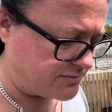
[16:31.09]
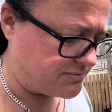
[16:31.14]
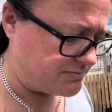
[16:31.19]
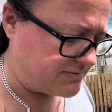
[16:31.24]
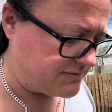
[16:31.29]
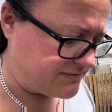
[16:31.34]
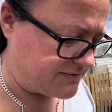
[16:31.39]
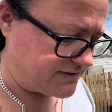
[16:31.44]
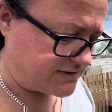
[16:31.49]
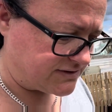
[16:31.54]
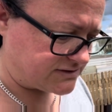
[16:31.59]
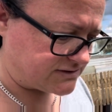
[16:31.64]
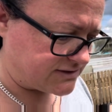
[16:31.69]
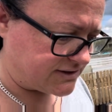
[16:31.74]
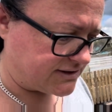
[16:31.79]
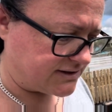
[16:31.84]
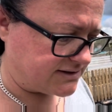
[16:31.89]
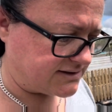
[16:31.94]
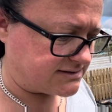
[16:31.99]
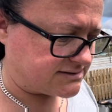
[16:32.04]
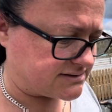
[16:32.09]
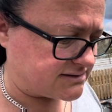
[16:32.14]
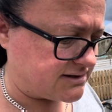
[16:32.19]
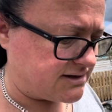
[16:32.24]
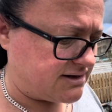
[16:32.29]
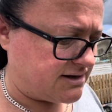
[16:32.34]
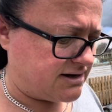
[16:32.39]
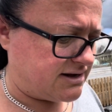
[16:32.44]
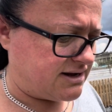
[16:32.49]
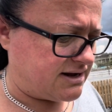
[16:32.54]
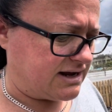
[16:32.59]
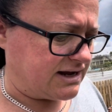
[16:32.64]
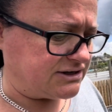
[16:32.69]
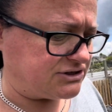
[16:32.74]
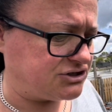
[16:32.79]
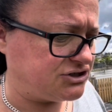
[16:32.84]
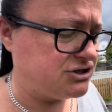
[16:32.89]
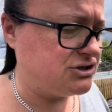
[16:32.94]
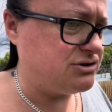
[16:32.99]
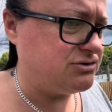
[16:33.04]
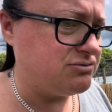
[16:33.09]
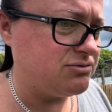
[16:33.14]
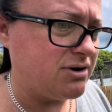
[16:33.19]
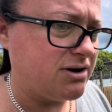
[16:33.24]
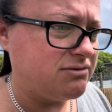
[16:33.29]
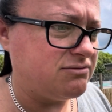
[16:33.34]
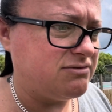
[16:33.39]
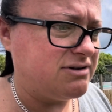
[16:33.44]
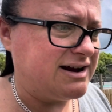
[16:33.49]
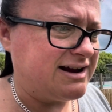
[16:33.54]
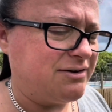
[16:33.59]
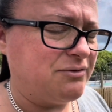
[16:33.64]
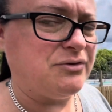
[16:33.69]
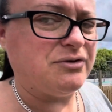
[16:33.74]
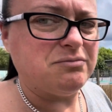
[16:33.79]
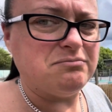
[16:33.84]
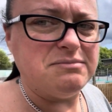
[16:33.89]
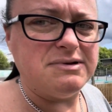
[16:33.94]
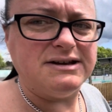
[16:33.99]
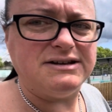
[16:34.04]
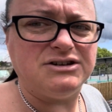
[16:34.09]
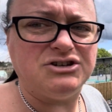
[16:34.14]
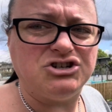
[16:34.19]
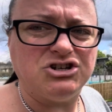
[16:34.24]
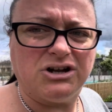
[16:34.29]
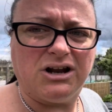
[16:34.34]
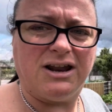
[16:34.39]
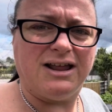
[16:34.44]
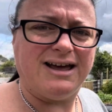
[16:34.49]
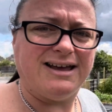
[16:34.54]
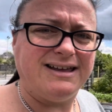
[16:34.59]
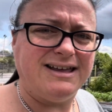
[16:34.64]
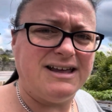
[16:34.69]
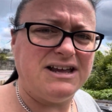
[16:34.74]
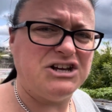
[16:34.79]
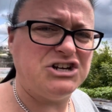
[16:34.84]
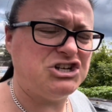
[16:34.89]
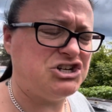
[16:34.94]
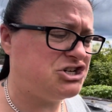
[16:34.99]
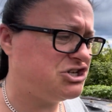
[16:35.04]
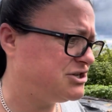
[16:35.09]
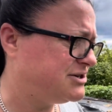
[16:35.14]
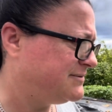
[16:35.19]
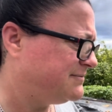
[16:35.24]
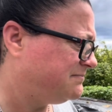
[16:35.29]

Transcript: My first earlies are due around mid-July-ish,